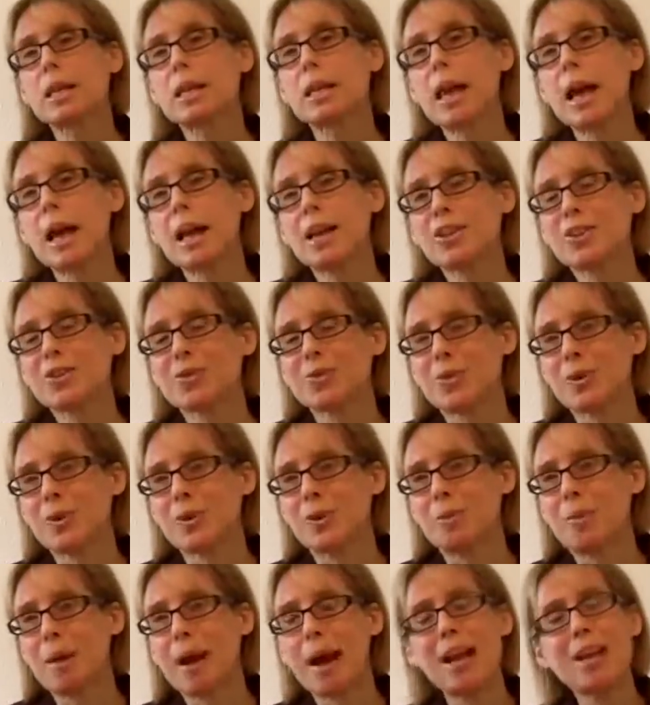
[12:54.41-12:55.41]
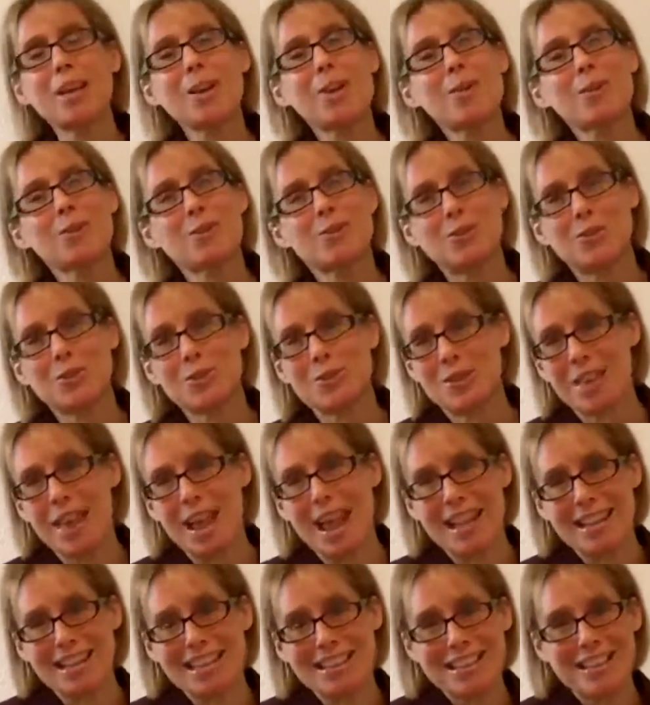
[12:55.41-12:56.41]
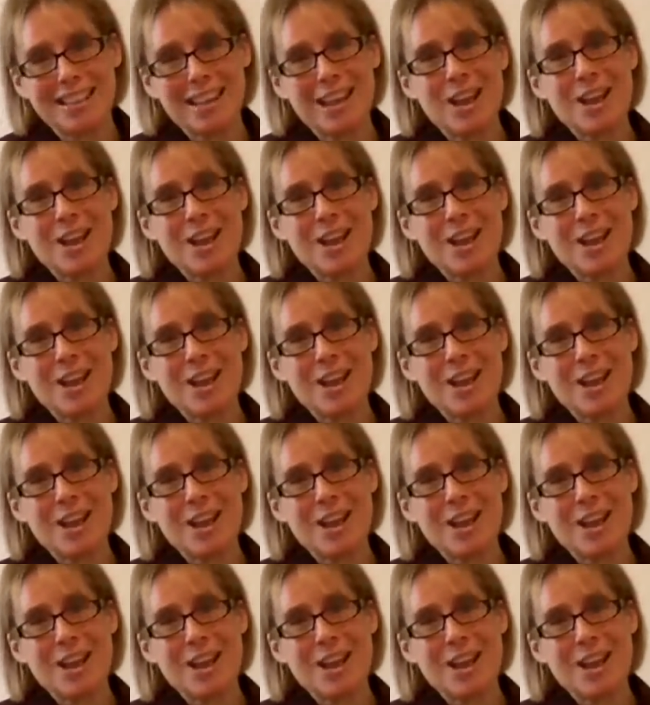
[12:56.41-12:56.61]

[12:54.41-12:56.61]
classroom, I don't do that.